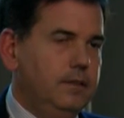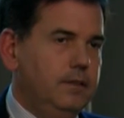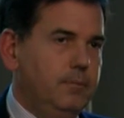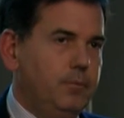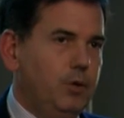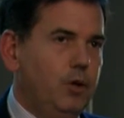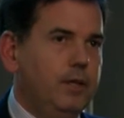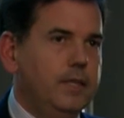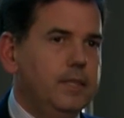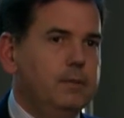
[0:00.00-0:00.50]

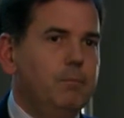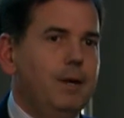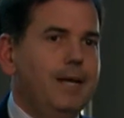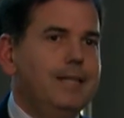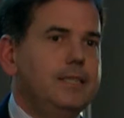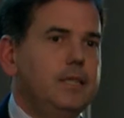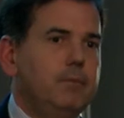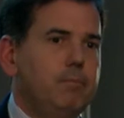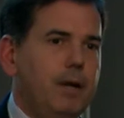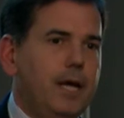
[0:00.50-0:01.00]
problem is
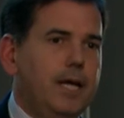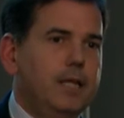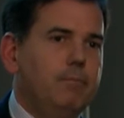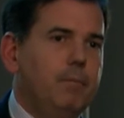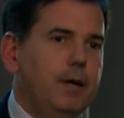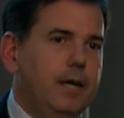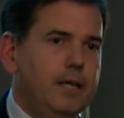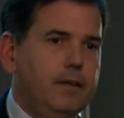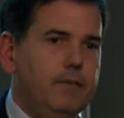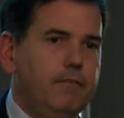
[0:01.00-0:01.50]
multiplied
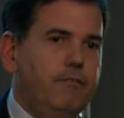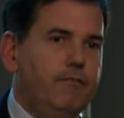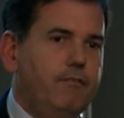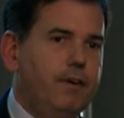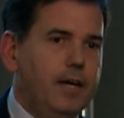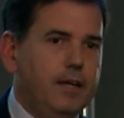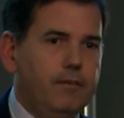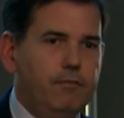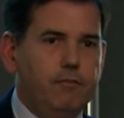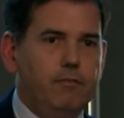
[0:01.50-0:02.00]
by
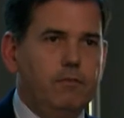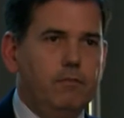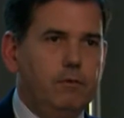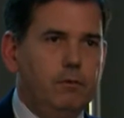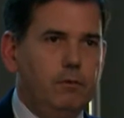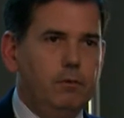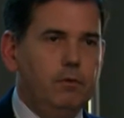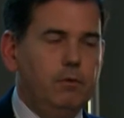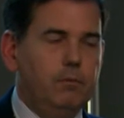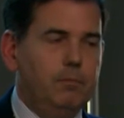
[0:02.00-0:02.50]
5
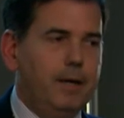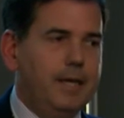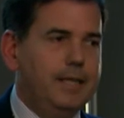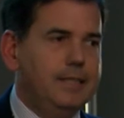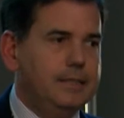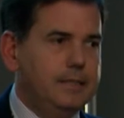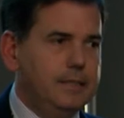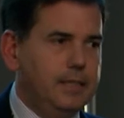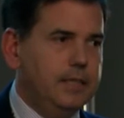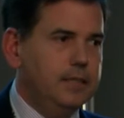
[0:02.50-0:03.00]
or by
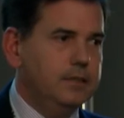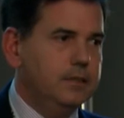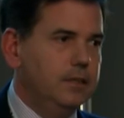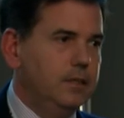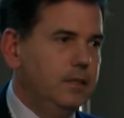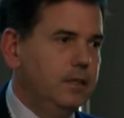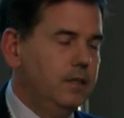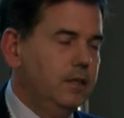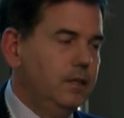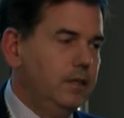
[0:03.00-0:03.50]
6
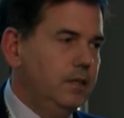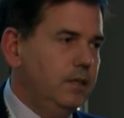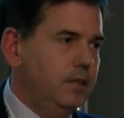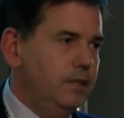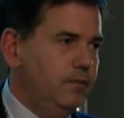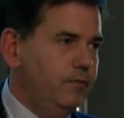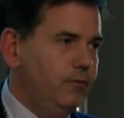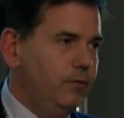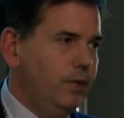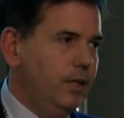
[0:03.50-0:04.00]

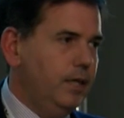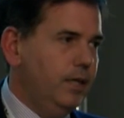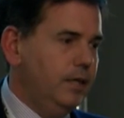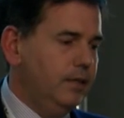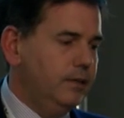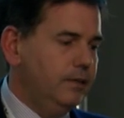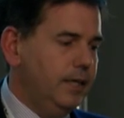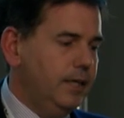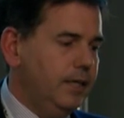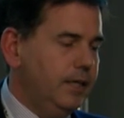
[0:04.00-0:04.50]
if we
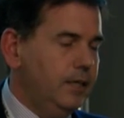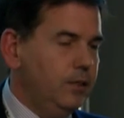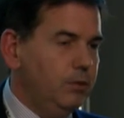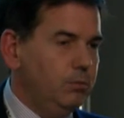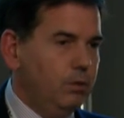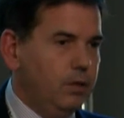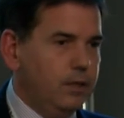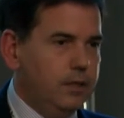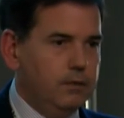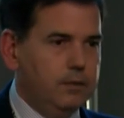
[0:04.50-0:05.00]
are taking
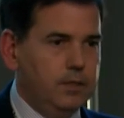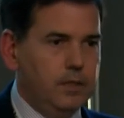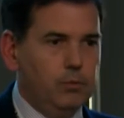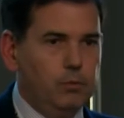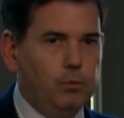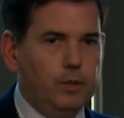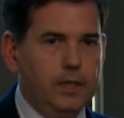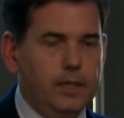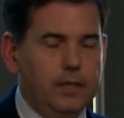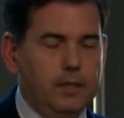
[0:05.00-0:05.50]
into account that
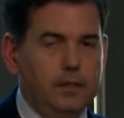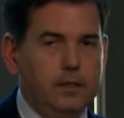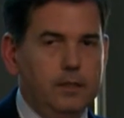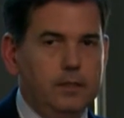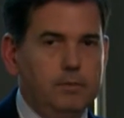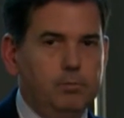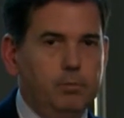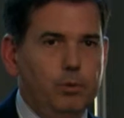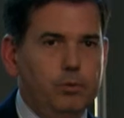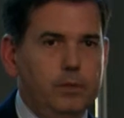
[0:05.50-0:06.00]
we are
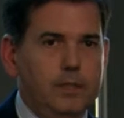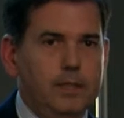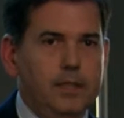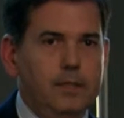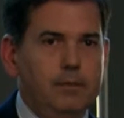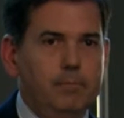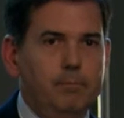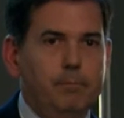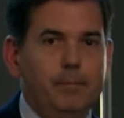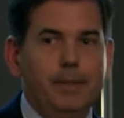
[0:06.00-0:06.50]
exporting
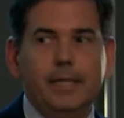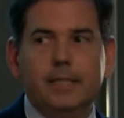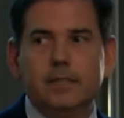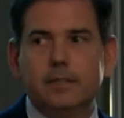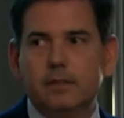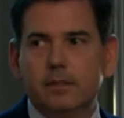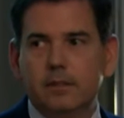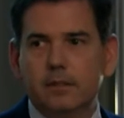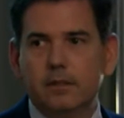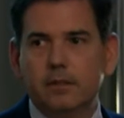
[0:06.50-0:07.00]
in
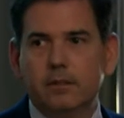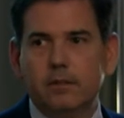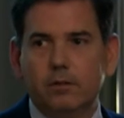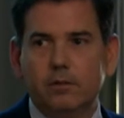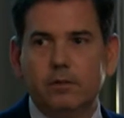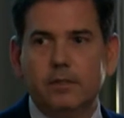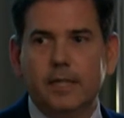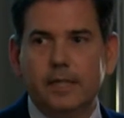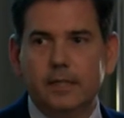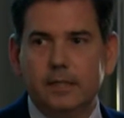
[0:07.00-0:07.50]
mixed
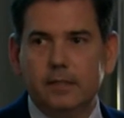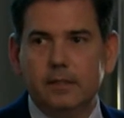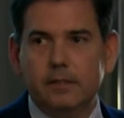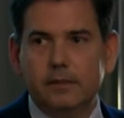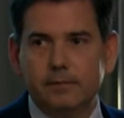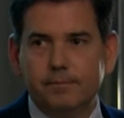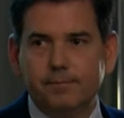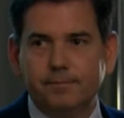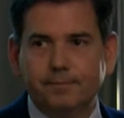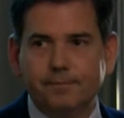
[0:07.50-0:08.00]

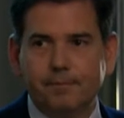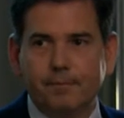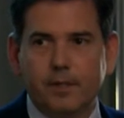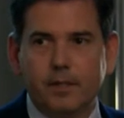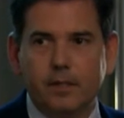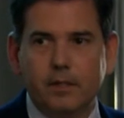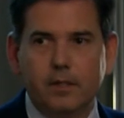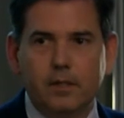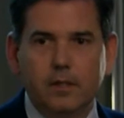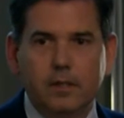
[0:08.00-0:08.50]
containers.
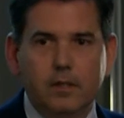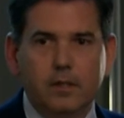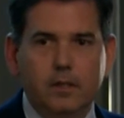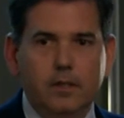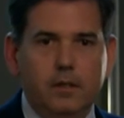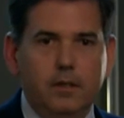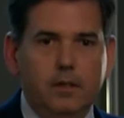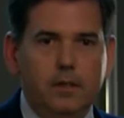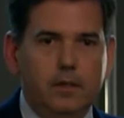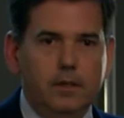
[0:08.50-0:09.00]

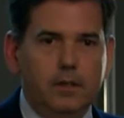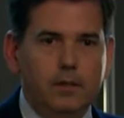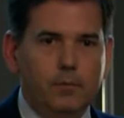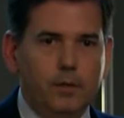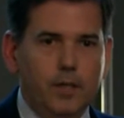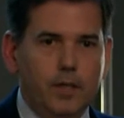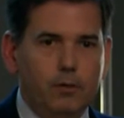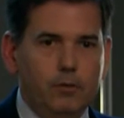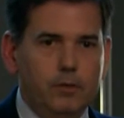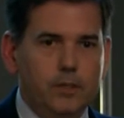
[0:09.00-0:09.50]

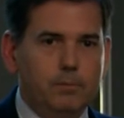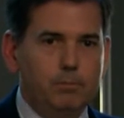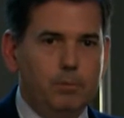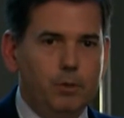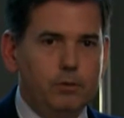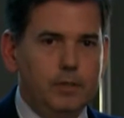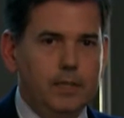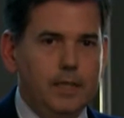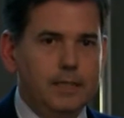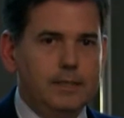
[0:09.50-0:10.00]
We are not
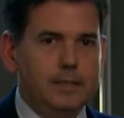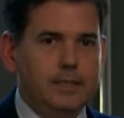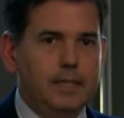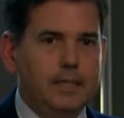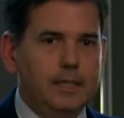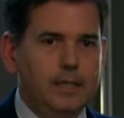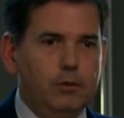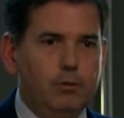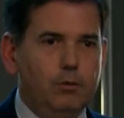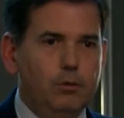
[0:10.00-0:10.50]
exporting a
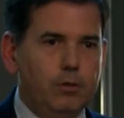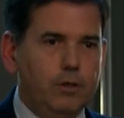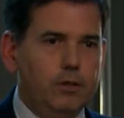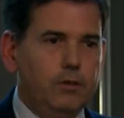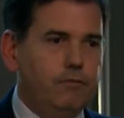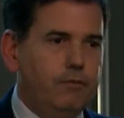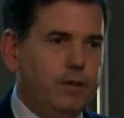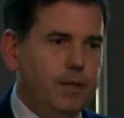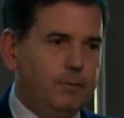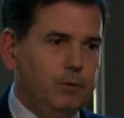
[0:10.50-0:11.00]
single lorry
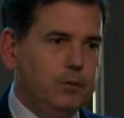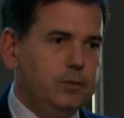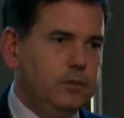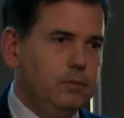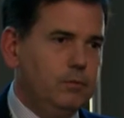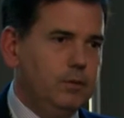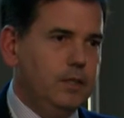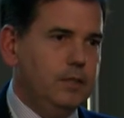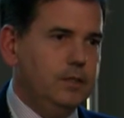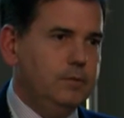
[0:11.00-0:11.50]
of
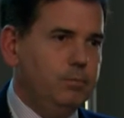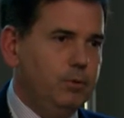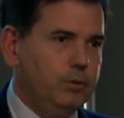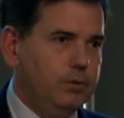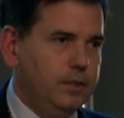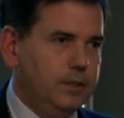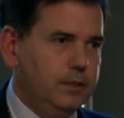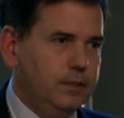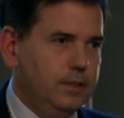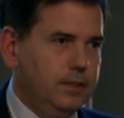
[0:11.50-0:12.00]
lemons. We are
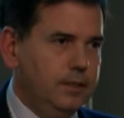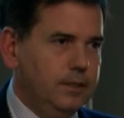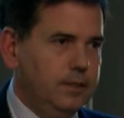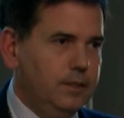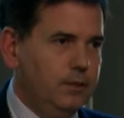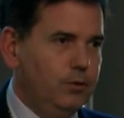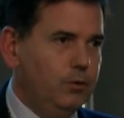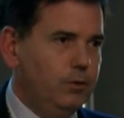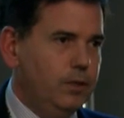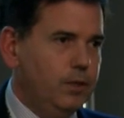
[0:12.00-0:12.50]
exporting a
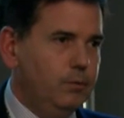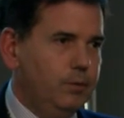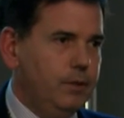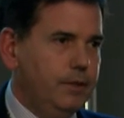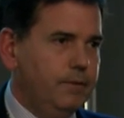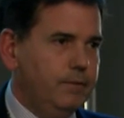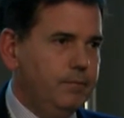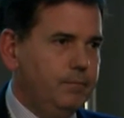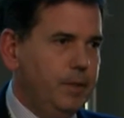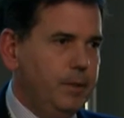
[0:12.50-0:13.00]
lorry
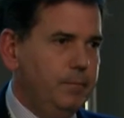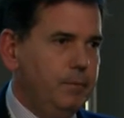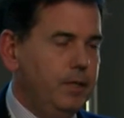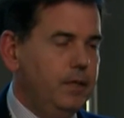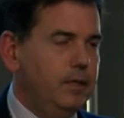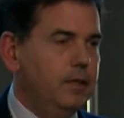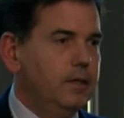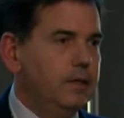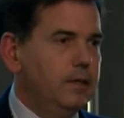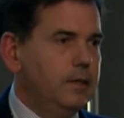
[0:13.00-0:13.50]
with maybe